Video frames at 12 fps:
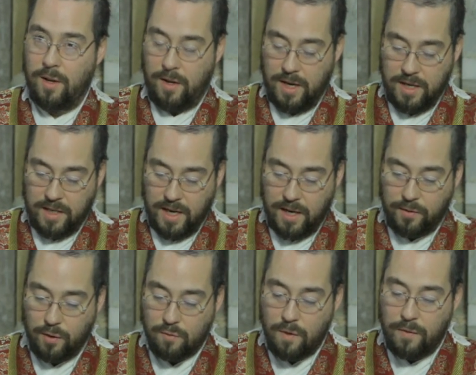indeed,
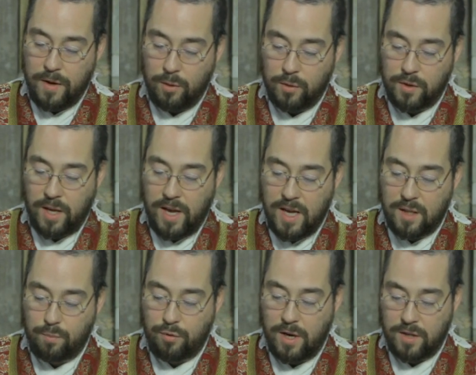that reveals his
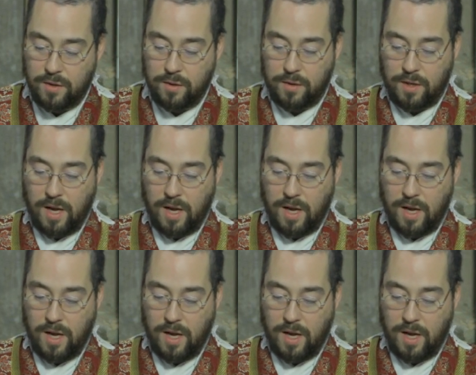presence